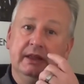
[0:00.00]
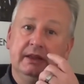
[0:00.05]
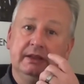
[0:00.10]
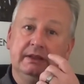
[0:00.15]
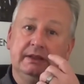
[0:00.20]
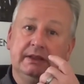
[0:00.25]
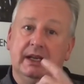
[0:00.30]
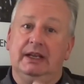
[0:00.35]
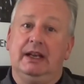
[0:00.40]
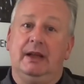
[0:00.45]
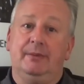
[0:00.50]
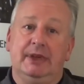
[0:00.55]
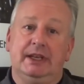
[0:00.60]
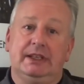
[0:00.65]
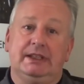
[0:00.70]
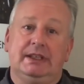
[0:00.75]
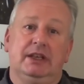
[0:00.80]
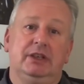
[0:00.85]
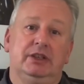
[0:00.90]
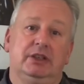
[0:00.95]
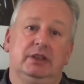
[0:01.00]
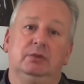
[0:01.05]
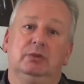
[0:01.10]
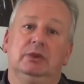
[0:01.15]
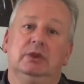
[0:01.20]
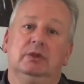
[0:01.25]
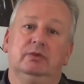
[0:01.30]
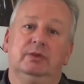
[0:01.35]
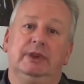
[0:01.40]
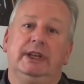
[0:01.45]
dynamic tension
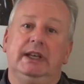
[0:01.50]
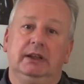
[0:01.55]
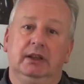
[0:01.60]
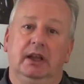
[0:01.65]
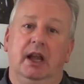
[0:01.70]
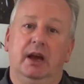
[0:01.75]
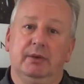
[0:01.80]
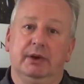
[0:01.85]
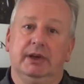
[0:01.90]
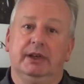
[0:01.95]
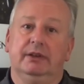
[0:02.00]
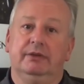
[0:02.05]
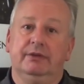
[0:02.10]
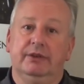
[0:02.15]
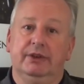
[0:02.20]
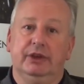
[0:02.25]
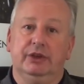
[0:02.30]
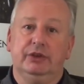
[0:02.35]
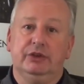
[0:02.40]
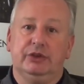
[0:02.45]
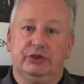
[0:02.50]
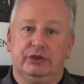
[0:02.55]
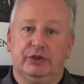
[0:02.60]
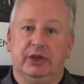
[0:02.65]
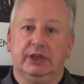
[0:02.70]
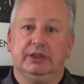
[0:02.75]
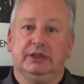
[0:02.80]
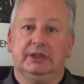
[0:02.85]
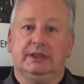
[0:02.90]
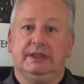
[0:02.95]
will read lower than
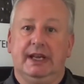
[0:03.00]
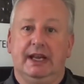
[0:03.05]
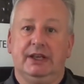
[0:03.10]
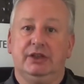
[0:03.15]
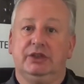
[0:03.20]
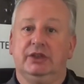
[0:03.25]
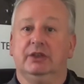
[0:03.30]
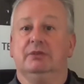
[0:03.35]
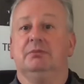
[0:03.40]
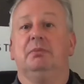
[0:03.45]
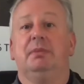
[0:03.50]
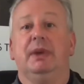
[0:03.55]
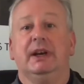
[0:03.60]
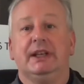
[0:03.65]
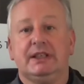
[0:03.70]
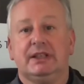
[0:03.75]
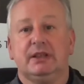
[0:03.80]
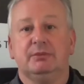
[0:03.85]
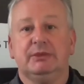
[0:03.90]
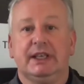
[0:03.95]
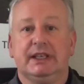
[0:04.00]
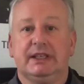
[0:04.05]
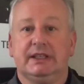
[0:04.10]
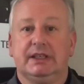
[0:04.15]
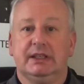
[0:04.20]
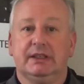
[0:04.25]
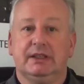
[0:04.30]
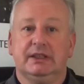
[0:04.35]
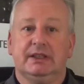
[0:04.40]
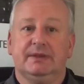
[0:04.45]
strung tension by some
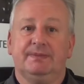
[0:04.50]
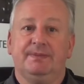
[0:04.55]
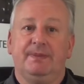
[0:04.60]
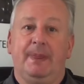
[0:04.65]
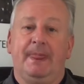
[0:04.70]
distance.